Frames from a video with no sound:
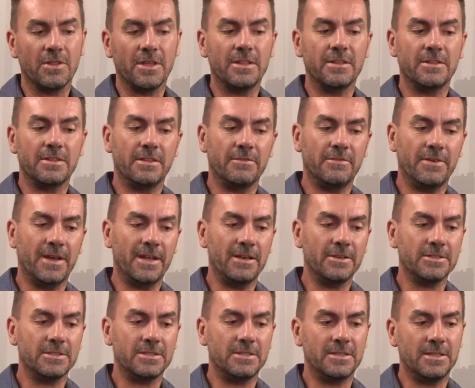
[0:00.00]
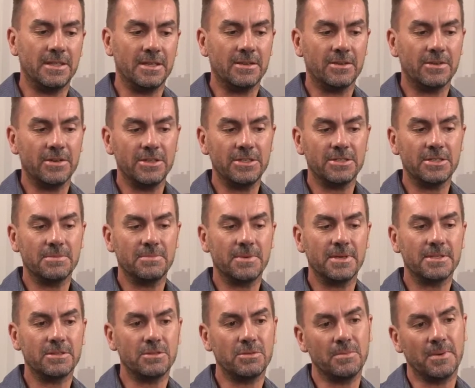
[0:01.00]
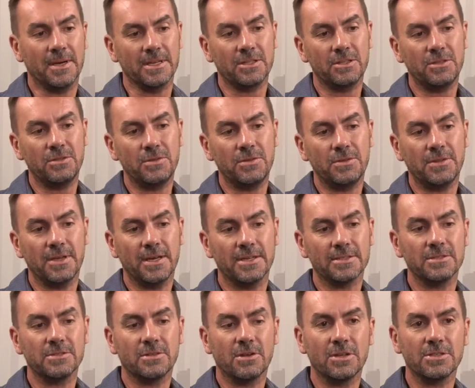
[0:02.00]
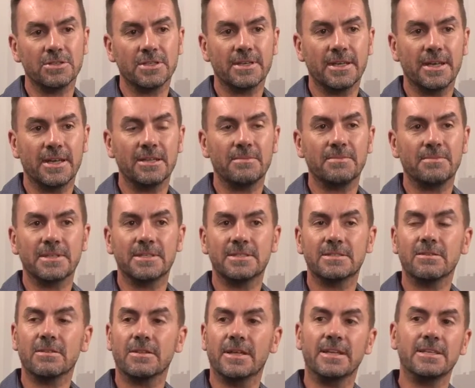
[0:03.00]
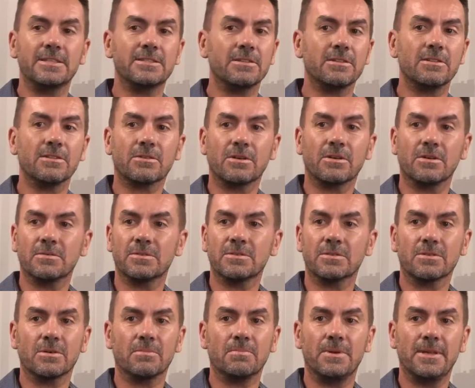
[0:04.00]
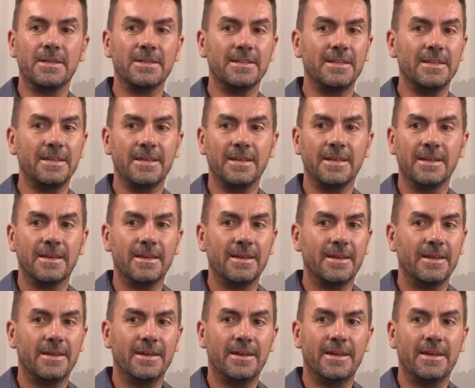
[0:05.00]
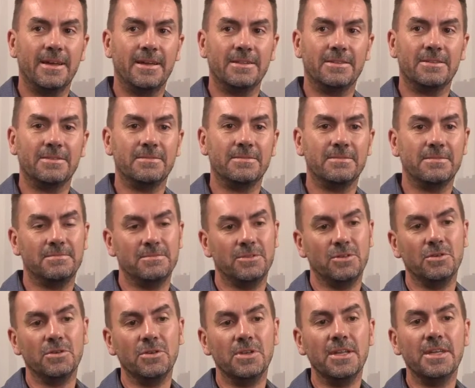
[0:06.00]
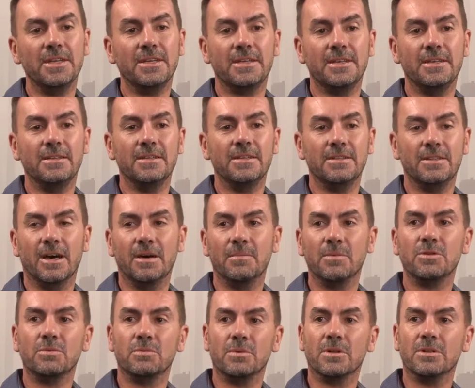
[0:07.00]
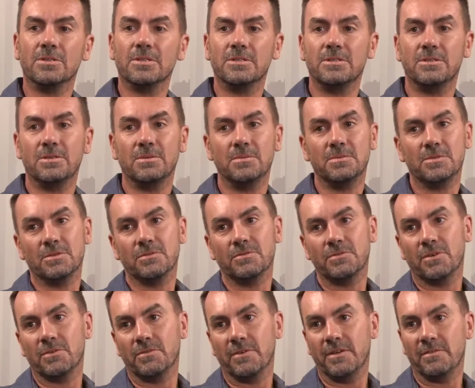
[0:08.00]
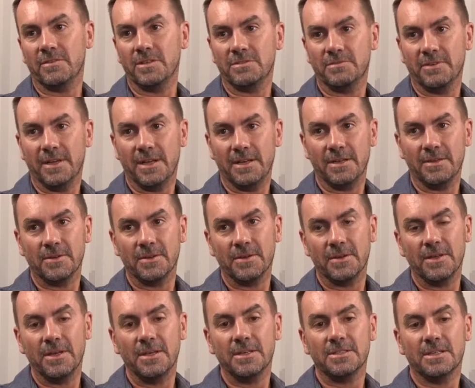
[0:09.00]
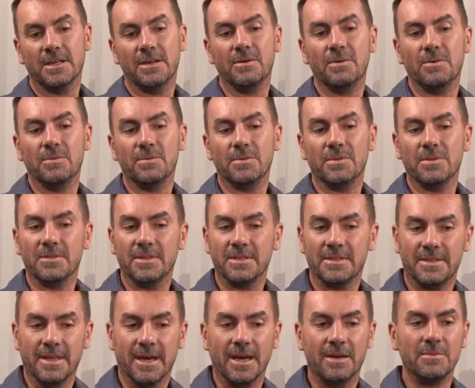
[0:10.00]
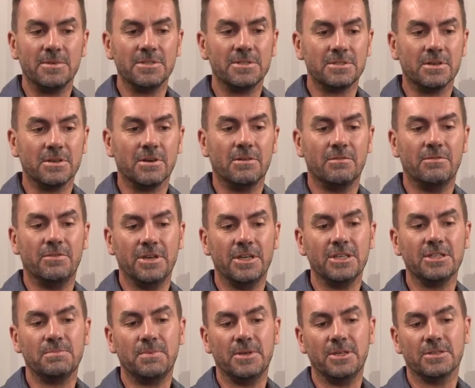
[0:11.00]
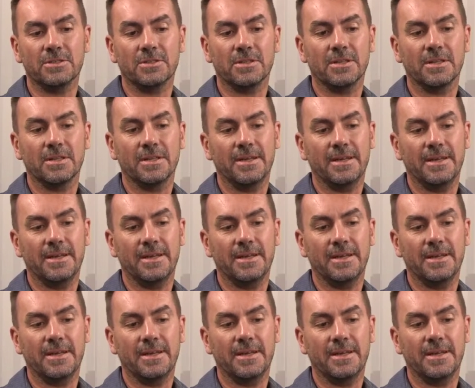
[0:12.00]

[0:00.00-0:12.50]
There the values decrease a bit to about $2,000 a carat, but still that is still completely unique in the diamond world in terms of average value. So the diamonds are very special.